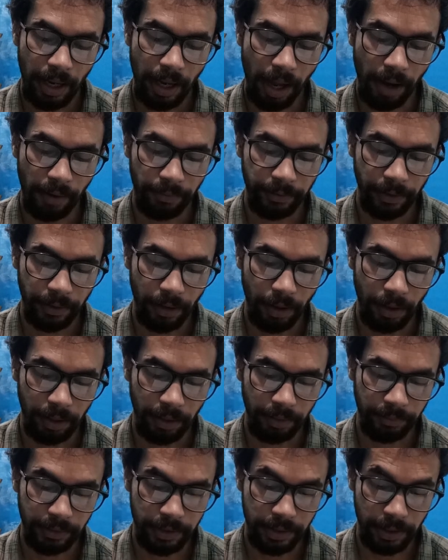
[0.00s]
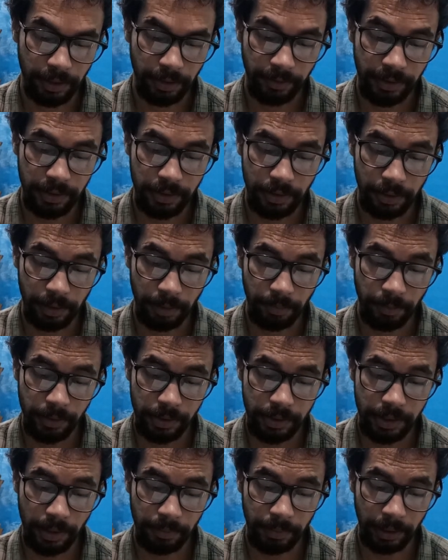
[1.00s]
After all, if the servant should
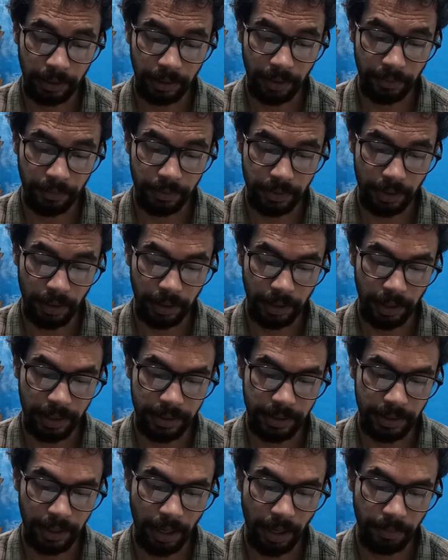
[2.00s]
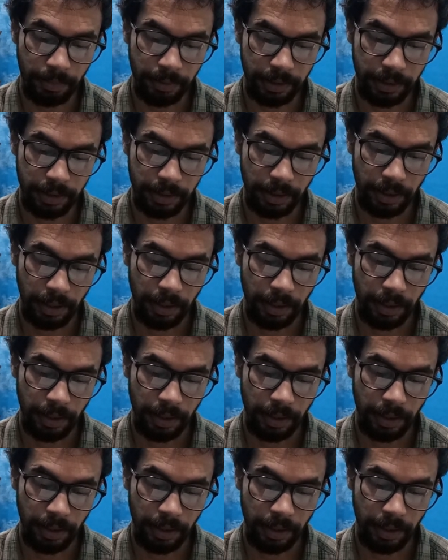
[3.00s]
report something that was not as it happens.